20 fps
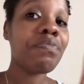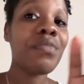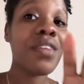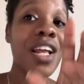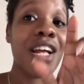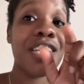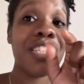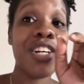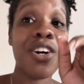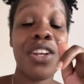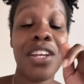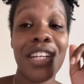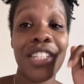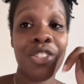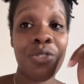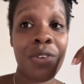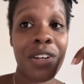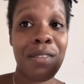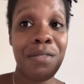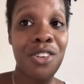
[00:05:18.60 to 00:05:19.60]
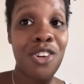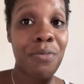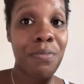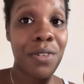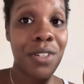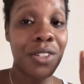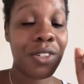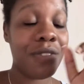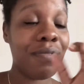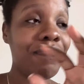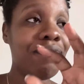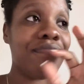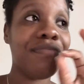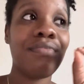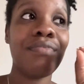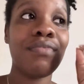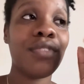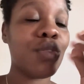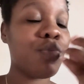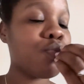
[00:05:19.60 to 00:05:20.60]
So I'll link to one of them down below.
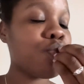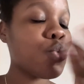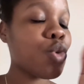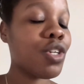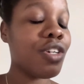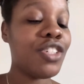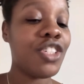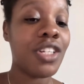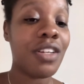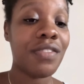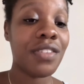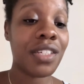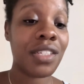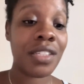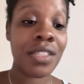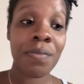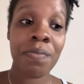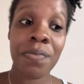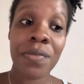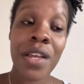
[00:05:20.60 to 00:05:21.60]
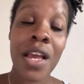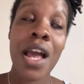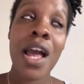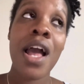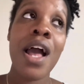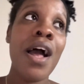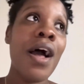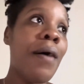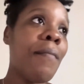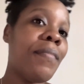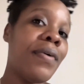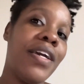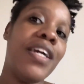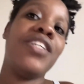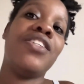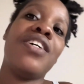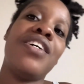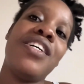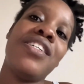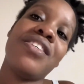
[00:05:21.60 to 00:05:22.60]
Chef's kiss. But yeah,
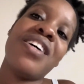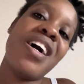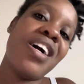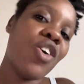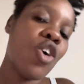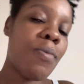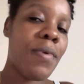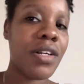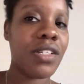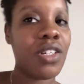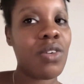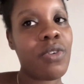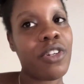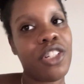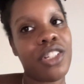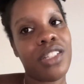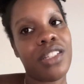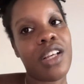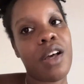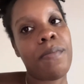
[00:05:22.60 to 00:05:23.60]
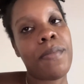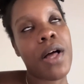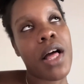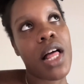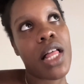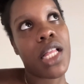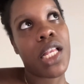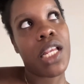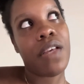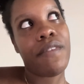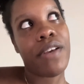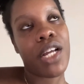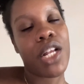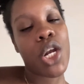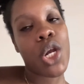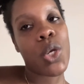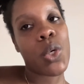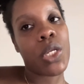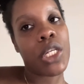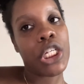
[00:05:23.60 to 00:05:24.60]
so I just gonna go back to watching some
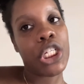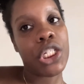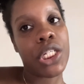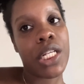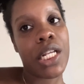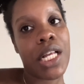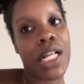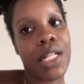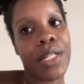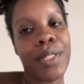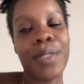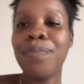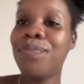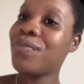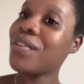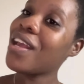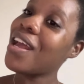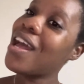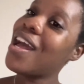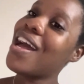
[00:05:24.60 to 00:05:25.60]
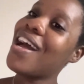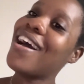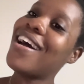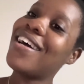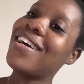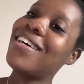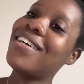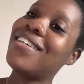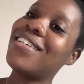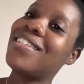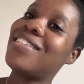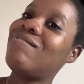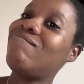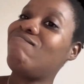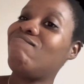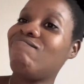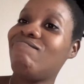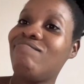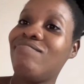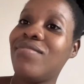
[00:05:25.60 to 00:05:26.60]
$11 now.
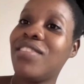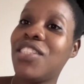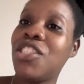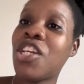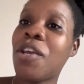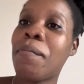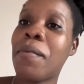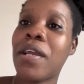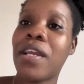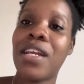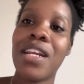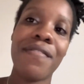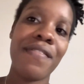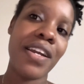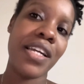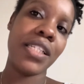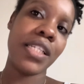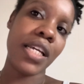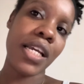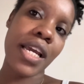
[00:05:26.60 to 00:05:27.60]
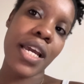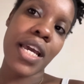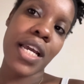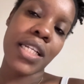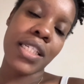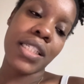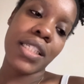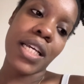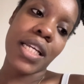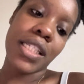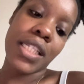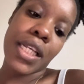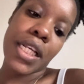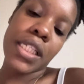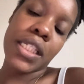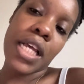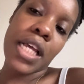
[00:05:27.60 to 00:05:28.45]
Check back in if anything exciting.